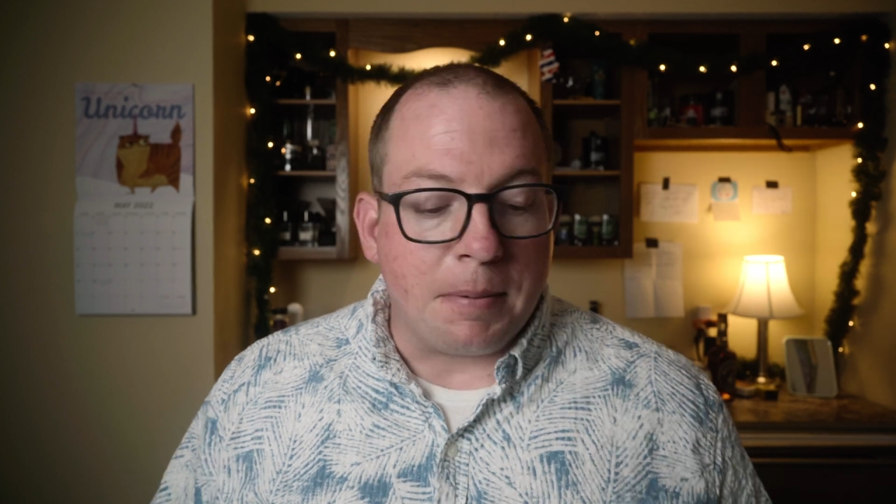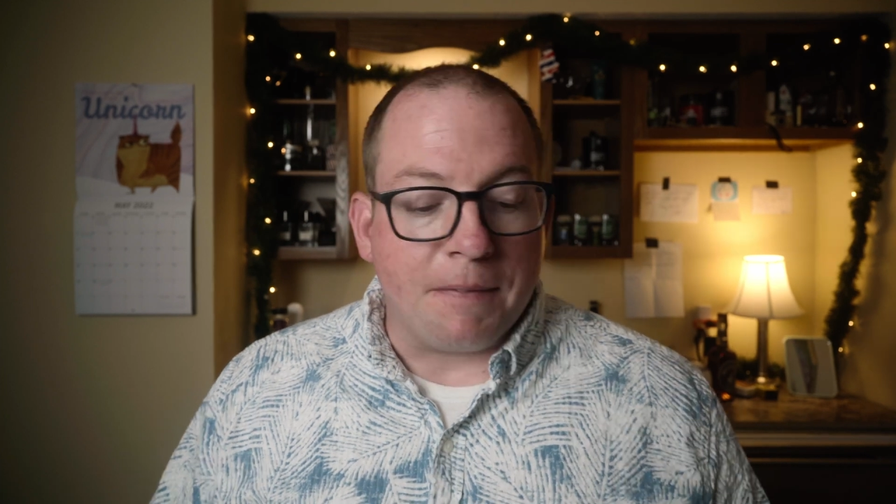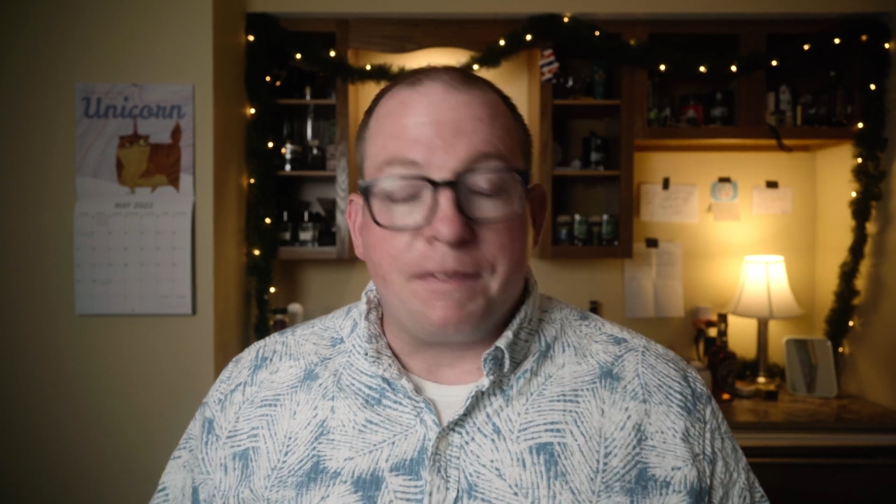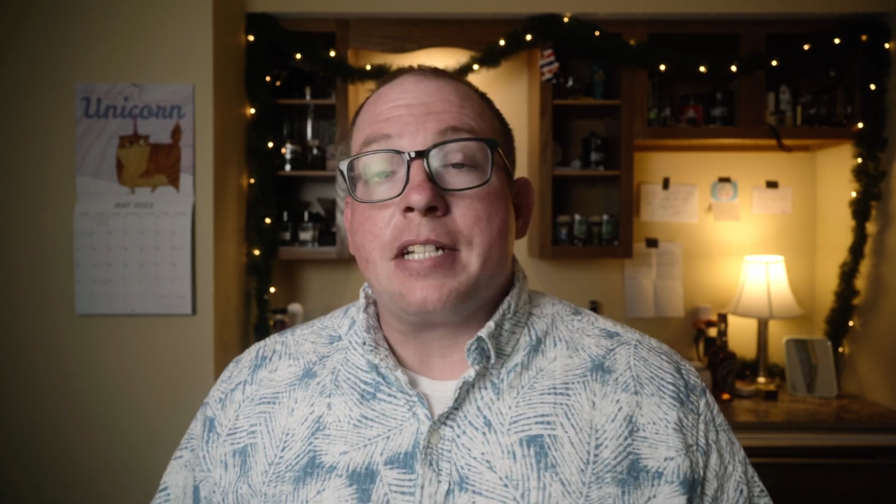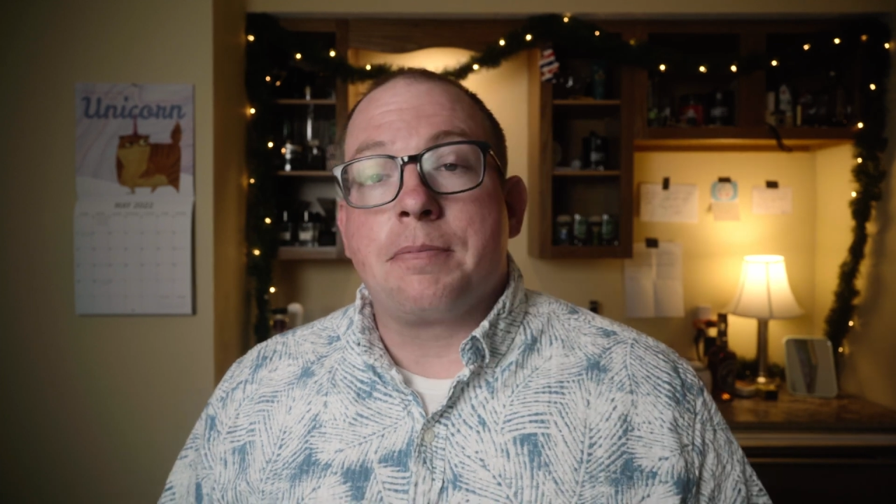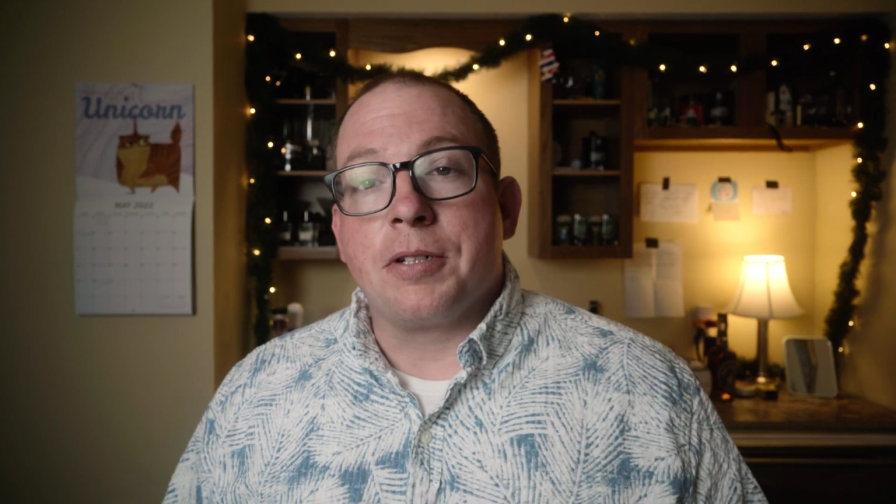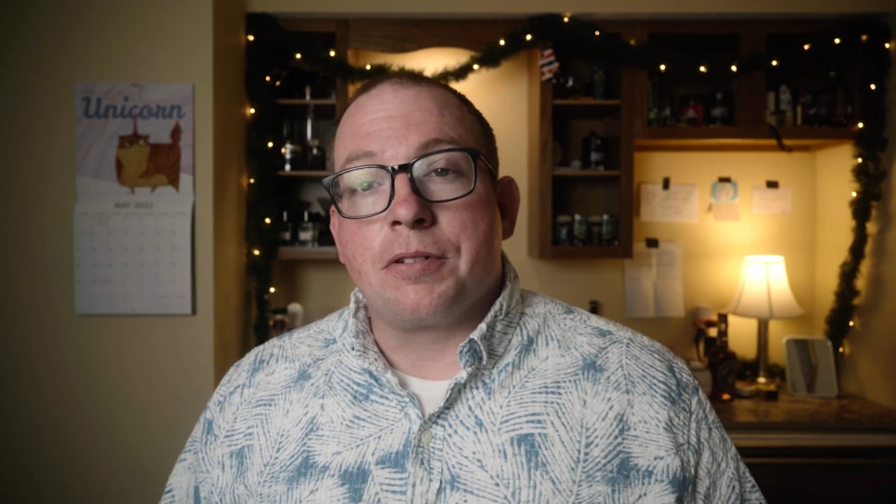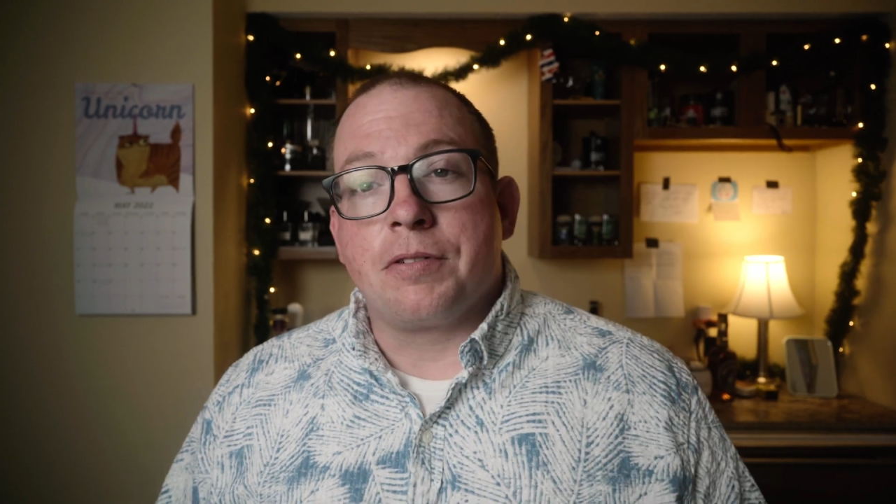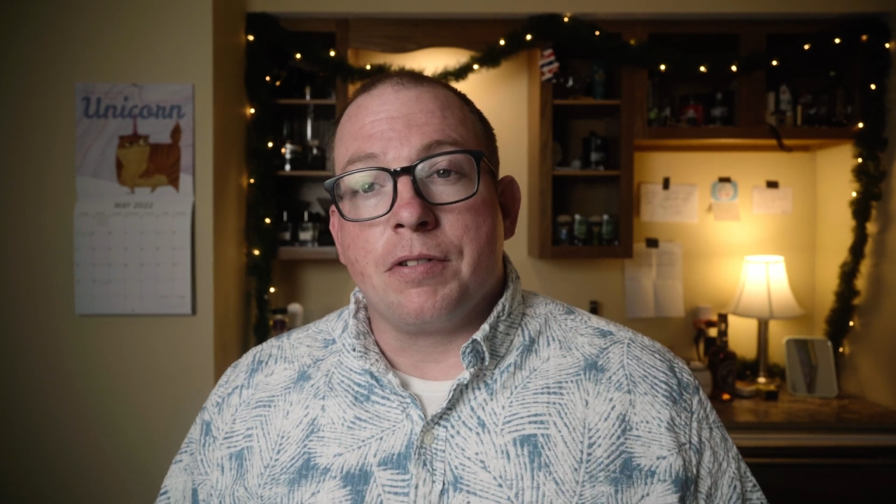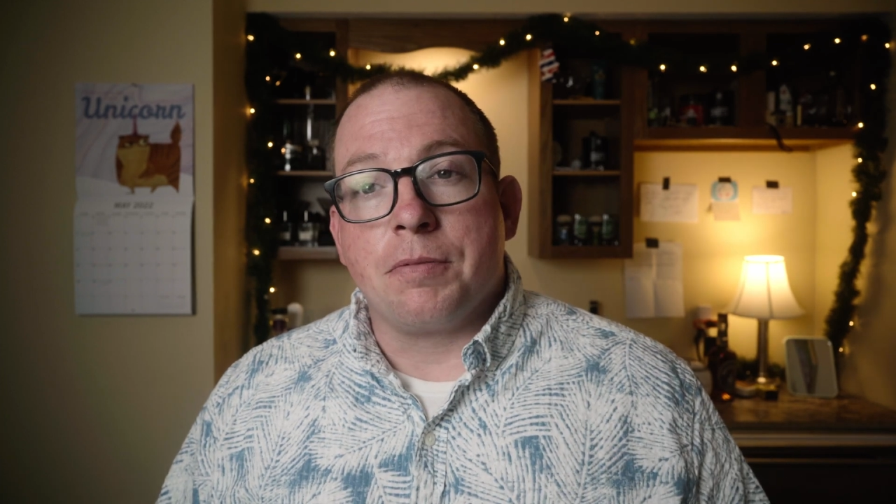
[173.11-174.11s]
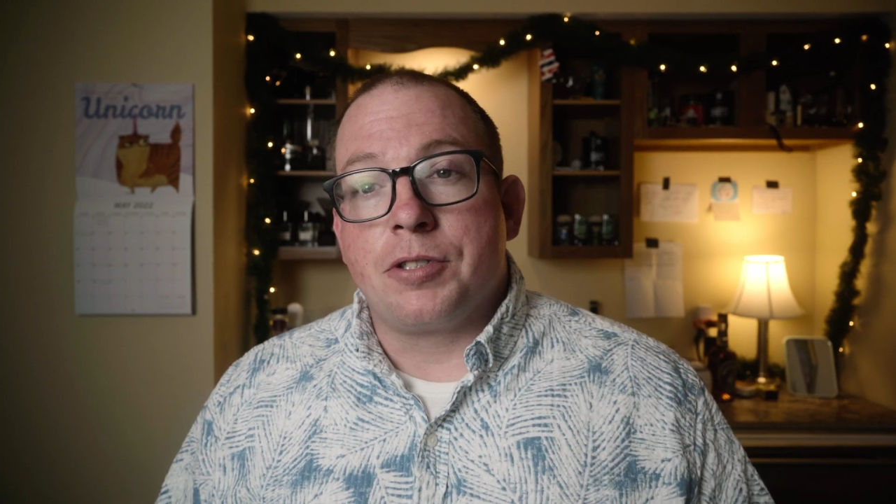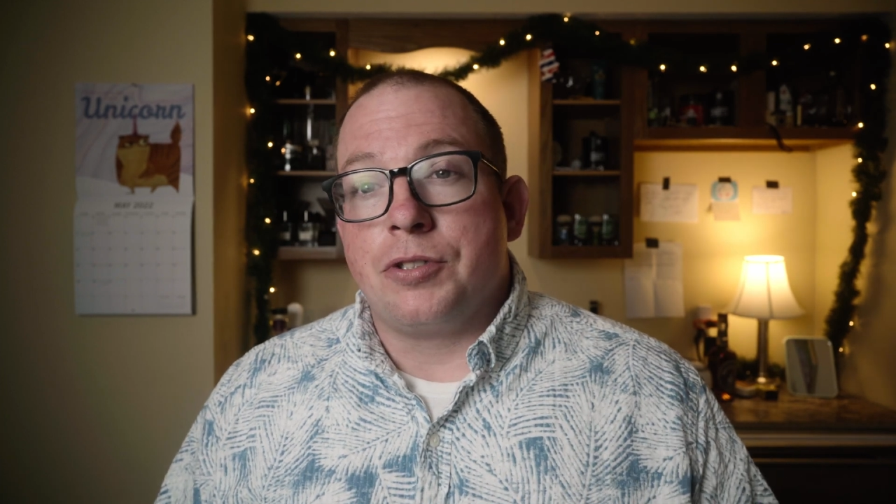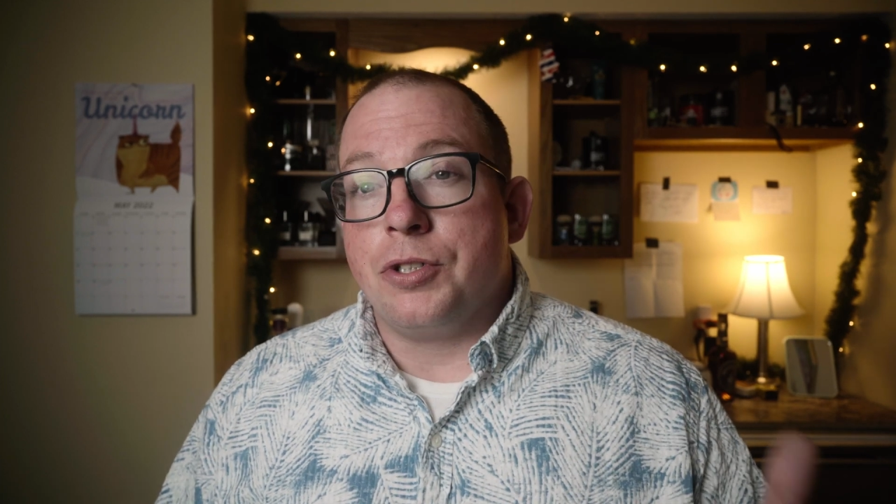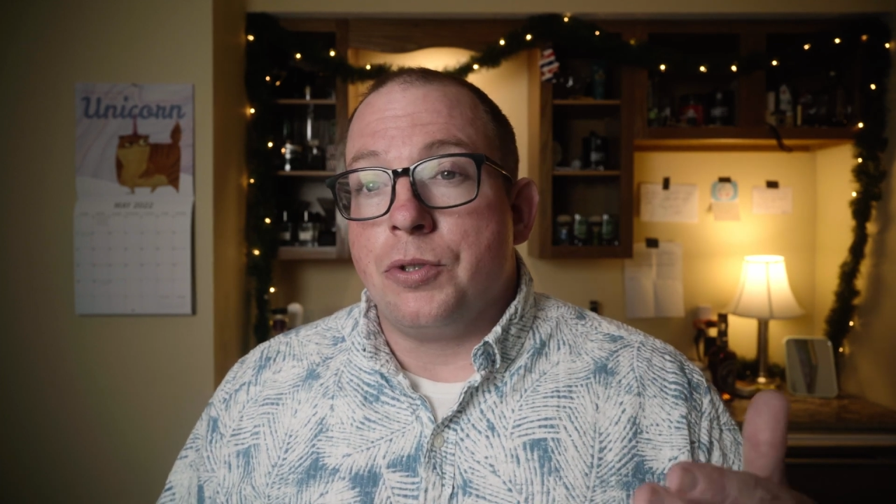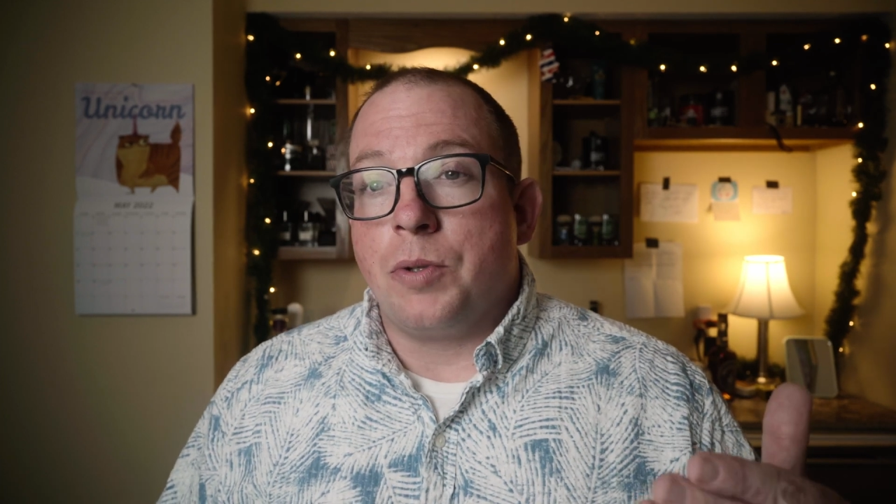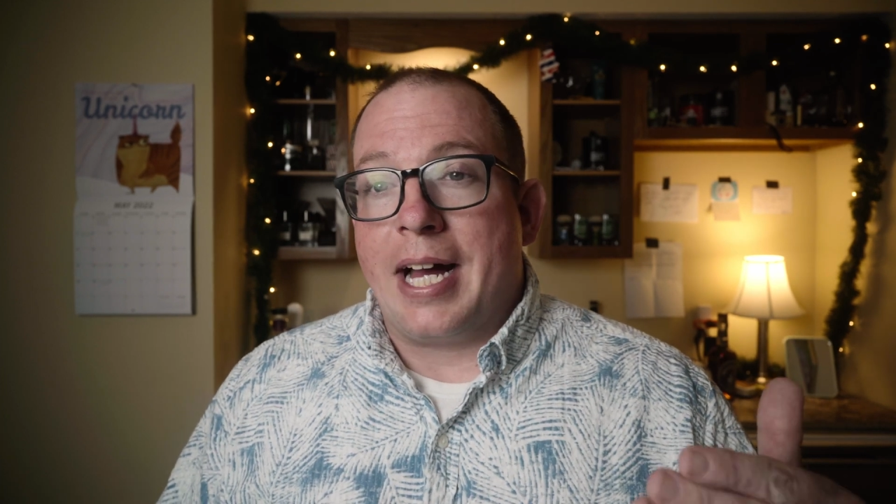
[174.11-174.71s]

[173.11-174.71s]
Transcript: But Facebook groups do